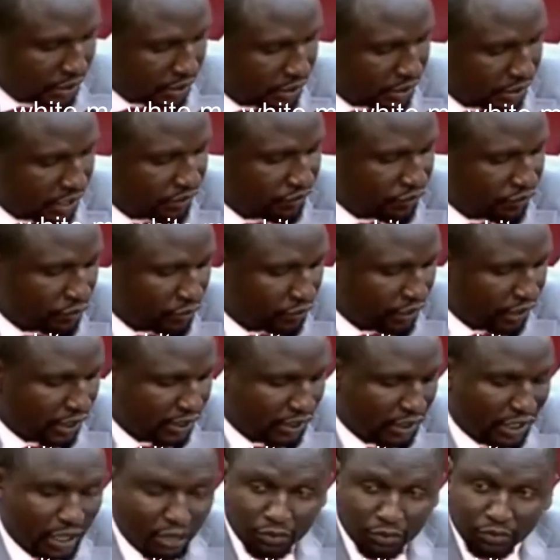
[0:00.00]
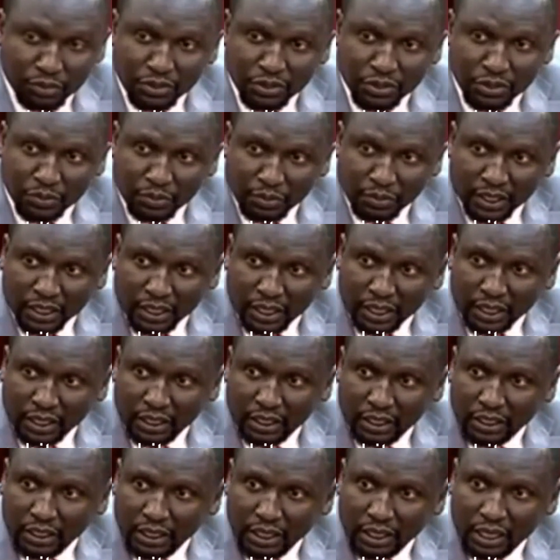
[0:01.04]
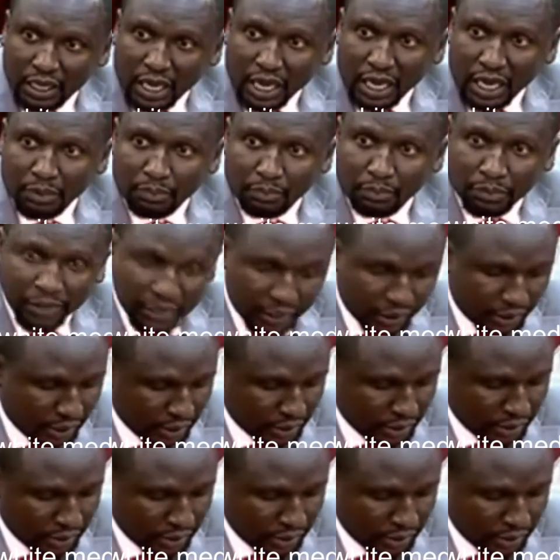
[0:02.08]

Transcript: Therefore, on that count, Mr. Speaker, I plead